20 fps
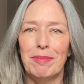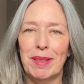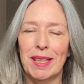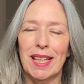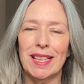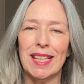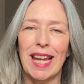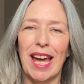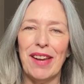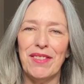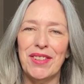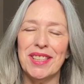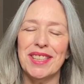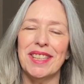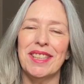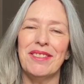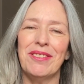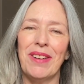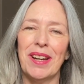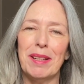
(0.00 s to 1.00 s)
because
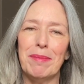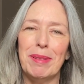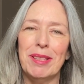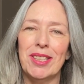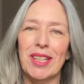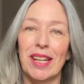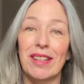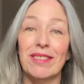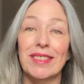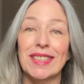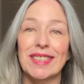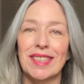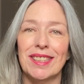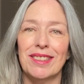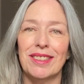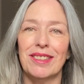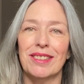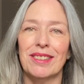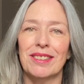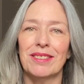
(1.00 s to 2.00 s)
obviously you want to be generous to
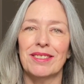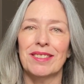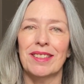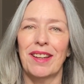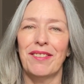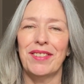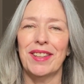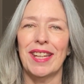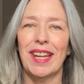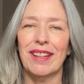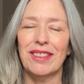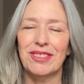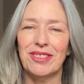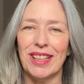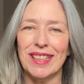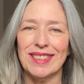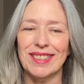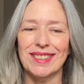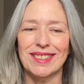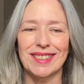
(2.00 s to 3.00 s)
your lovely
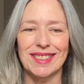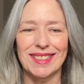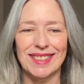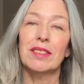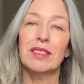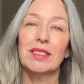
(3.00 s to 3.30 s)
hairdressers.